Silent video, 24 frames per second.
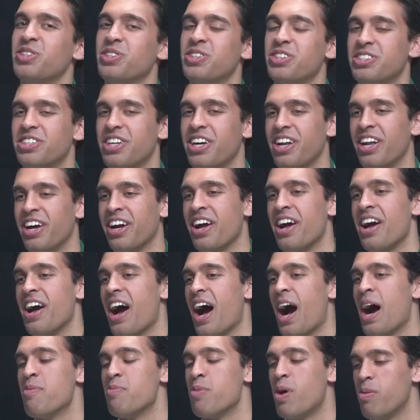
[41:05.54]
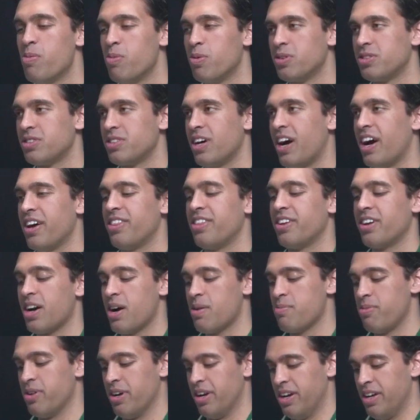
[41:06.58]
you're saying. Like I'm almost. I think
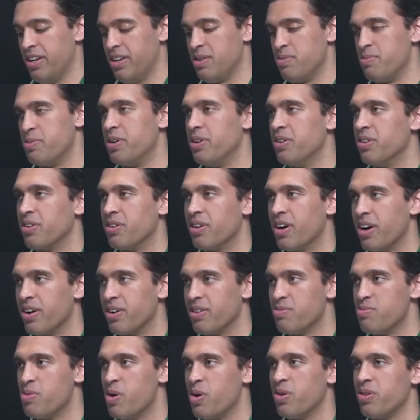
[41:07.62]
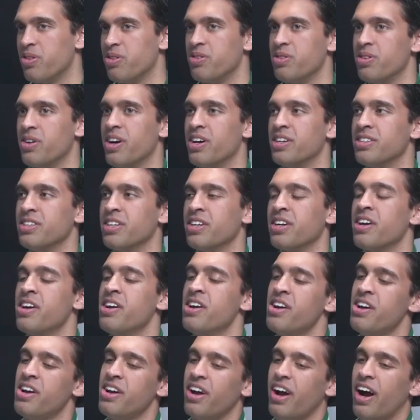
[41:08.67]
I'm like in the middle ground of both Yeah, Like,
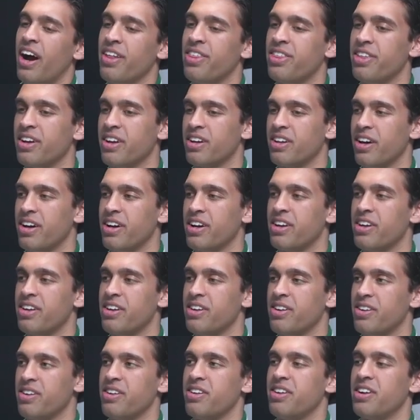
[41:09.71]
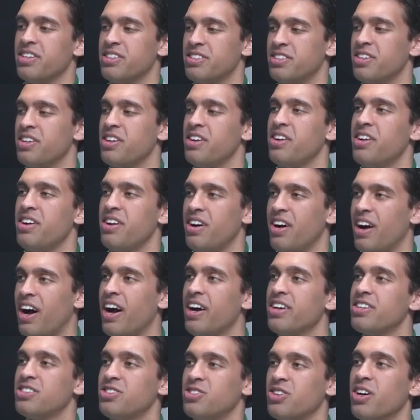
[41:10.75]
yeah, I think like because I
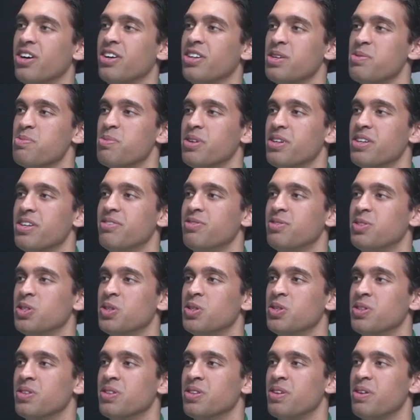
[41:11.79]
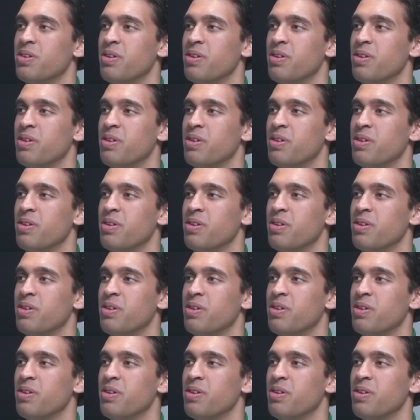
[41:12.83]
strongly believe too.